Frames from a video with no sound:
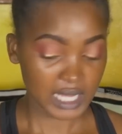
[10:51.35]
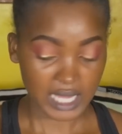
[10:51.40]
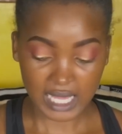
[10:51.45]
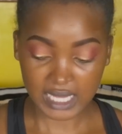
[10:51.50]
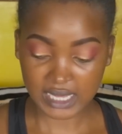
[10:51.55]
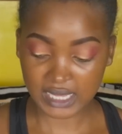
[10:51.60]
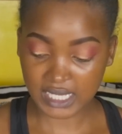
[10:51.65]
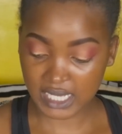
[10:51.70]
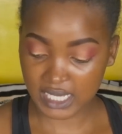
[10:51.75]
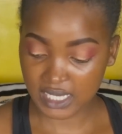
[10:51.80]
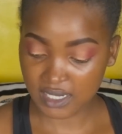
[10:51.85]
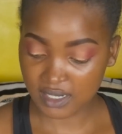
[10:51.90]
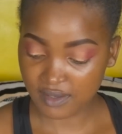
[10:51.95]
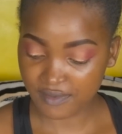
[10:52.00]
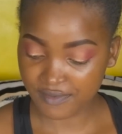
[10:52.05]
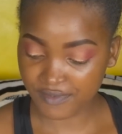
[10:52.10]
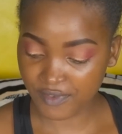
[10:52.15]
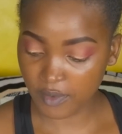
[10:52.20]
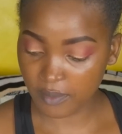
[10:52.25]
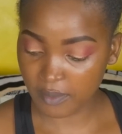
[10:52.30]
And then
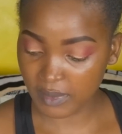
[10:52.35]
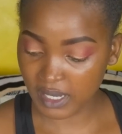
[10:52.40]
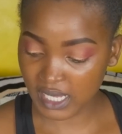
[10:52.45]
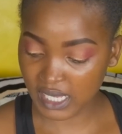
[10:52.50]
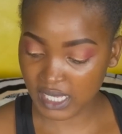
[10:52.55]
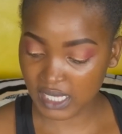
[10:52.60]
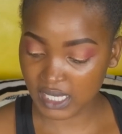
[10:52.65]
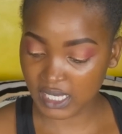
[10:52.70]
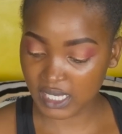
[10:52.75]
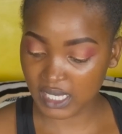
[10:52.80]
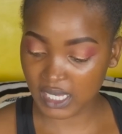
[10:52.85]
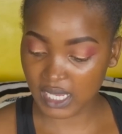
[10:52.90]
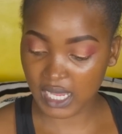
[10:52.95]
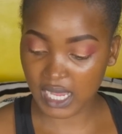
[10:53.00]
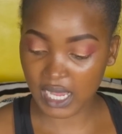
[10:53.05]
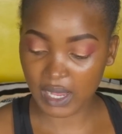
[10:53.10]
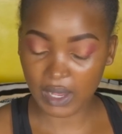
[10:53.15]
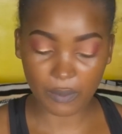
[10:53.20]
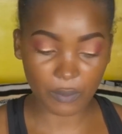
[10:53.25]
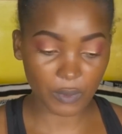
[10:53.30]
for my
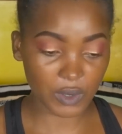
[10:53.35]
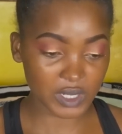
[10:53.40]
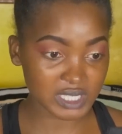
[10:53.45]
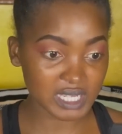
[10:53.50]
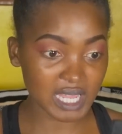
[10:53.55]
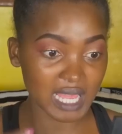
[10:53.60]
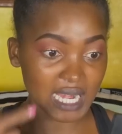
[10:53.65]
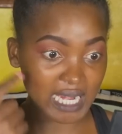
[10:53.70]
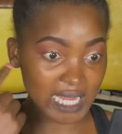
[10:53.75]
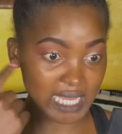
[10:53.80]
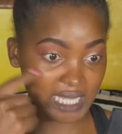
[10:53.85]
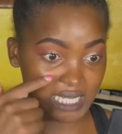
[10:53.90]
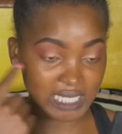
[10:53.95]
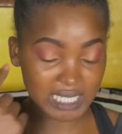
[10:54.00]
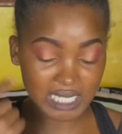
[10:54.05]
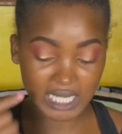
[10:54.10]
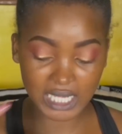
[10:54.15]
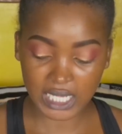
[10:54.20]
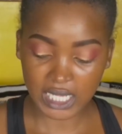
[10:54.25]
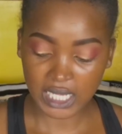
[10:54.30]

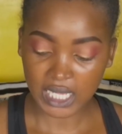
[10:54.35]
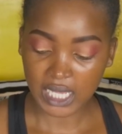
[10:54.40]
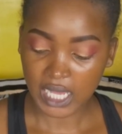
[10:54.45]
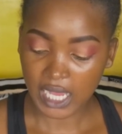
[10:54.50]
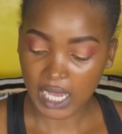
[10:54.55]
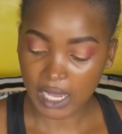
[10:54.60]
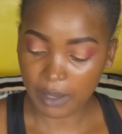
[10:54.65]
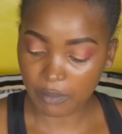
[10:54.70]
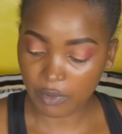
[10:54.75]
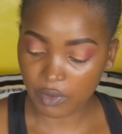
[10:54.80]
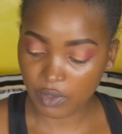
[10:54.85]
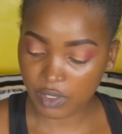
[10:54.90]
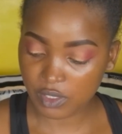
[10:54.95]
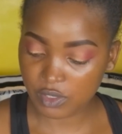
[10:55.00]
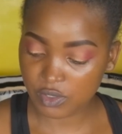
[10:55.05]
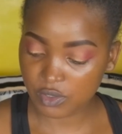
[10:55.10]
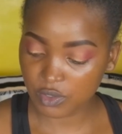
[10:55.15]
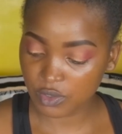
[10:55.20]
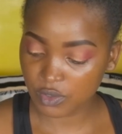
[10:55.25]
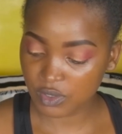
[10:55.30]
waterline, I'm
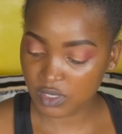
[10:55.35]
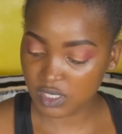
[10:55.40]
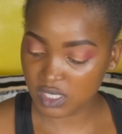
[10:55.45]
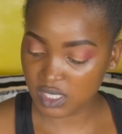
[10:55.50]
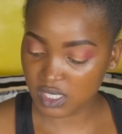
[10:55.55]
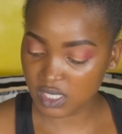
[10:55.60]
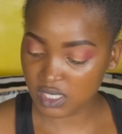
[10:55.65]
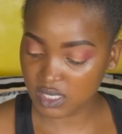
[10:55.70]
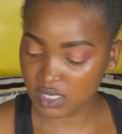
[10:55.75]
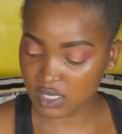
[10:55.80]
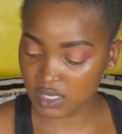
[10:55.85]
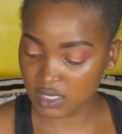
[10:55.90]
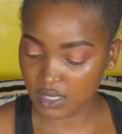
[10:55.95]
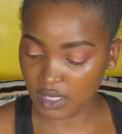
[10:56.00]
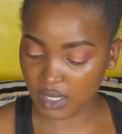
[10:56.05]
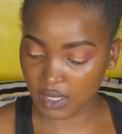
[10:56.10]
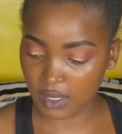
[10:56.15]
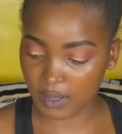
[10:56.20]
going to use this